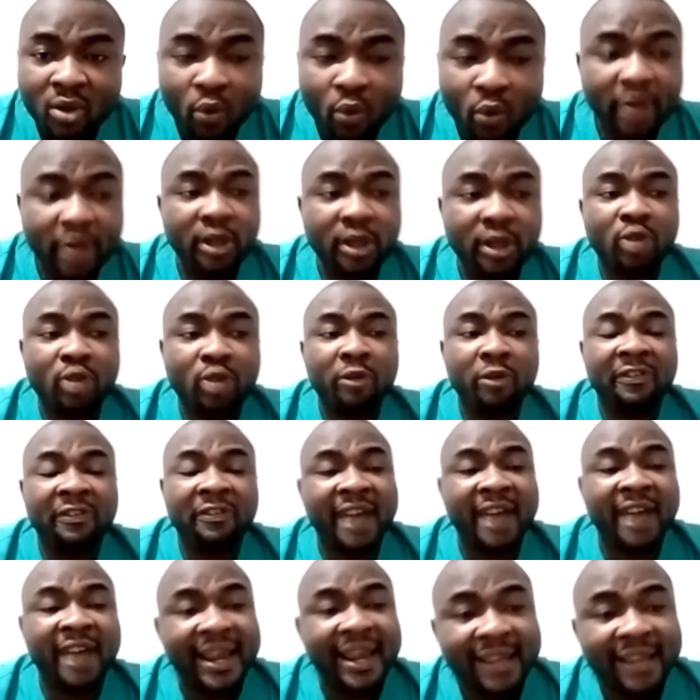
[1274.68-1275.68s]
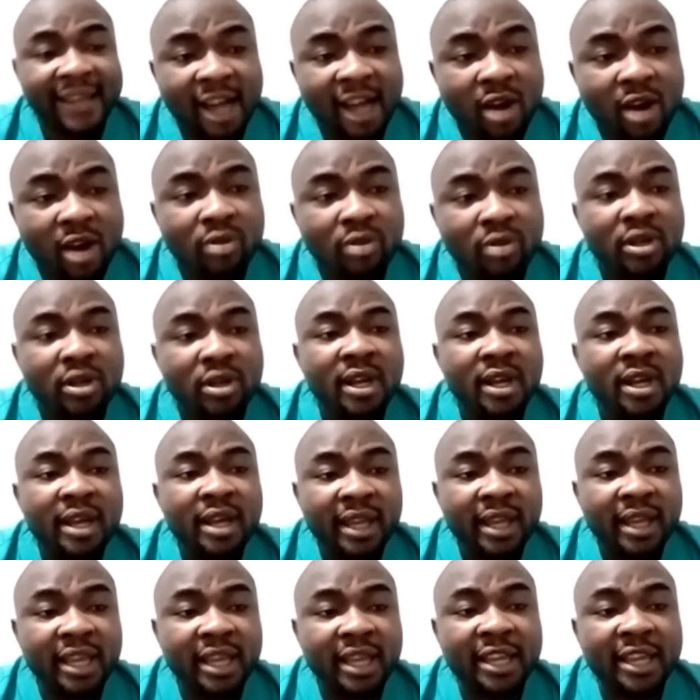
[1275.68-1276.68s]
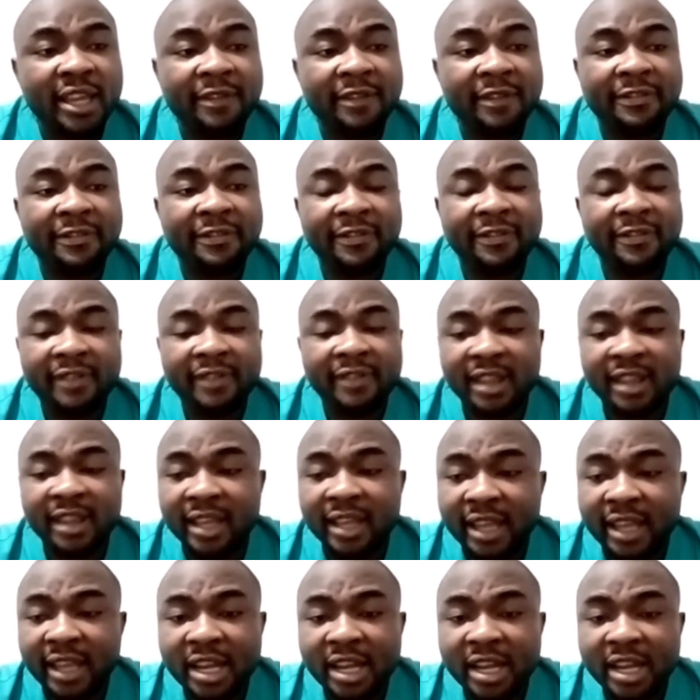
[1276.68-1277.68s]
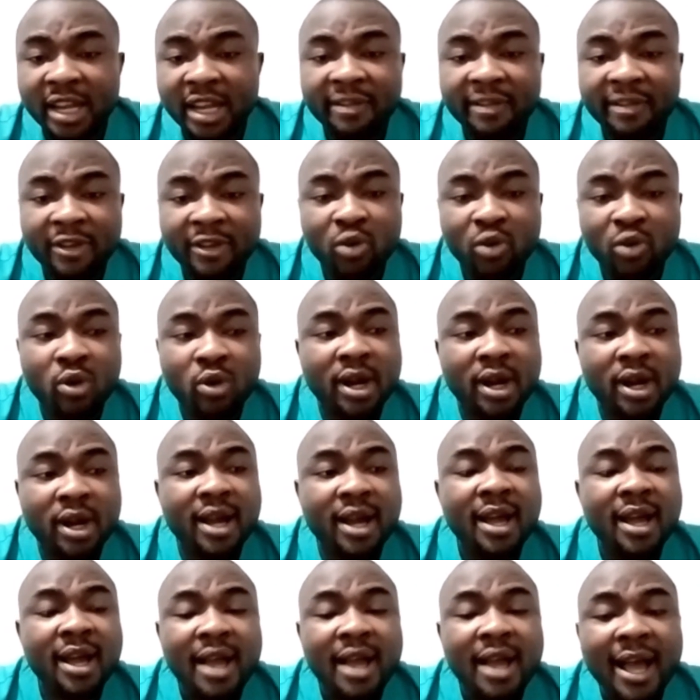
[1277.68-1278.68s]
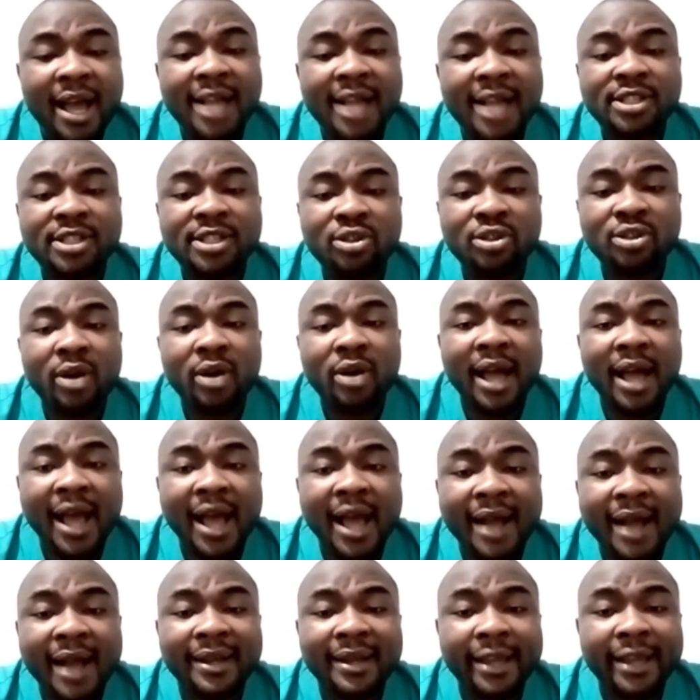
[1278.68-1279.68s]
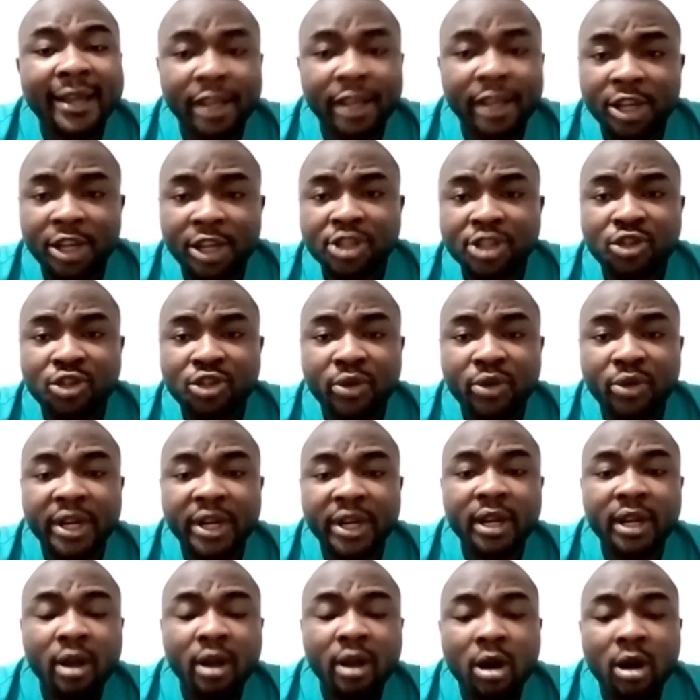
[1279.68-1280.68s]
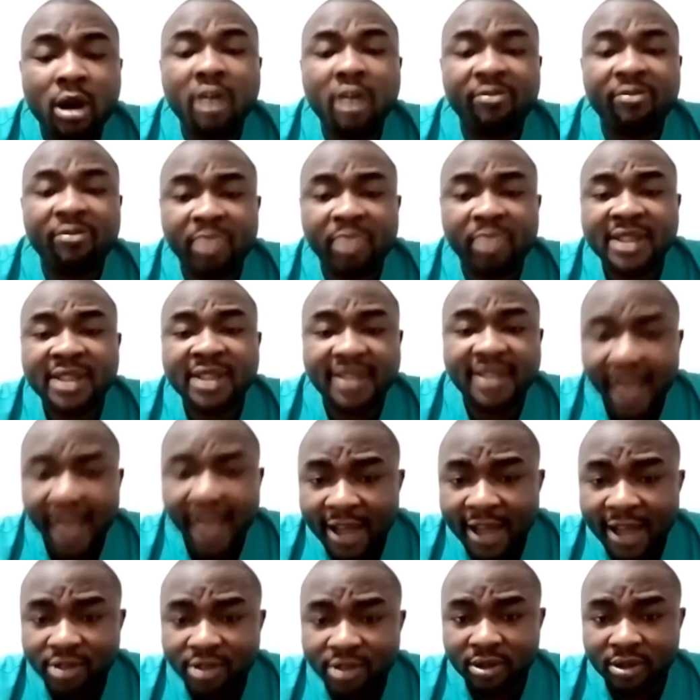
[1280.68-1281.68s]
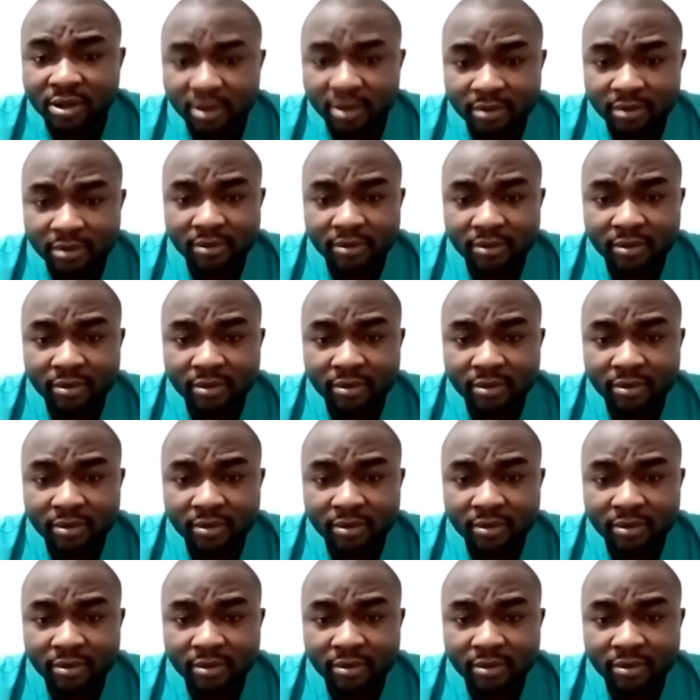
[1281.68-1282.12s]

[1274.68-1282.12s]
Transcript: We need to find out if the individual has not had a history of breast cancer.